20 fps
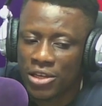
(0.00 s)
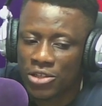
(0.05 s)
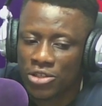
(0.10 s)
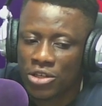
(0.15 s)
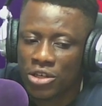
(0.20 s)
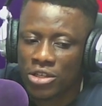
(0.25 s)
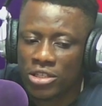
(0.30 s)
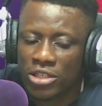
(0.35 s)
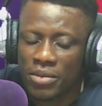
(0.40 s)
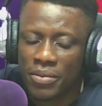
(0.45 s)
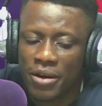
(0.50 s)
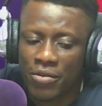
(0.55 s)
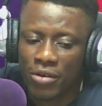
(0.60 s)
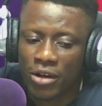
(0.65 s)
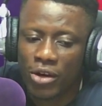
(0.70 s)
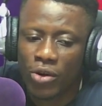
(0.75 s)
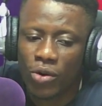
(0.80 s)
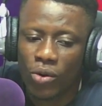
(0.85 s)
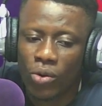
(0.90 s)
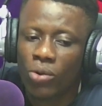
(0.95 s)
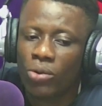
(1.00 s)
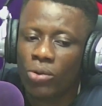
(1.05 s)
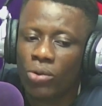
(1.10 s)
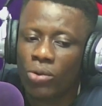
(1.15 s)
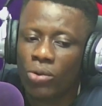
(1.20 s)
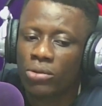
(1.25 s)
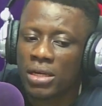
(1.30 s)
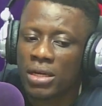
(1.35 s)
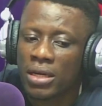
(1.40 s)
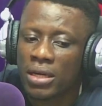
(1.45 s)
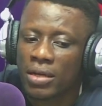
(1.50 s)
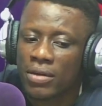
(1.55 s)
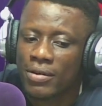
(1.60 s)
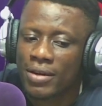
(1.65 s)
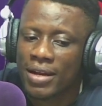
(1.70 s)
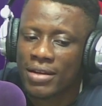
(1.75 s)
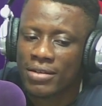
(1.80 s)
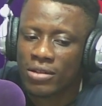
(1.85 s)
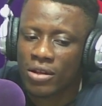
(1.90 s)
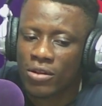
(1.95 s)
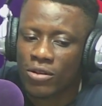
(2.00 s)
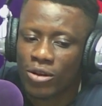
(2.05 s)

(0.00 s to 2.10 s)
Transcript: Shettima recalled that